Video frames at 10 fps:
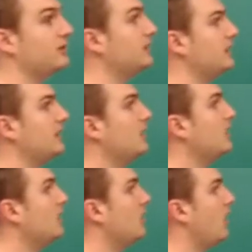really
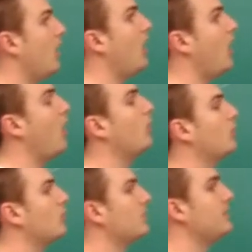all
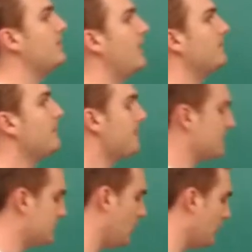we're worried about.
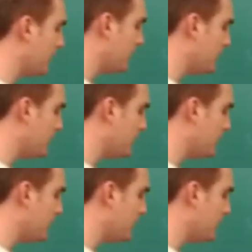So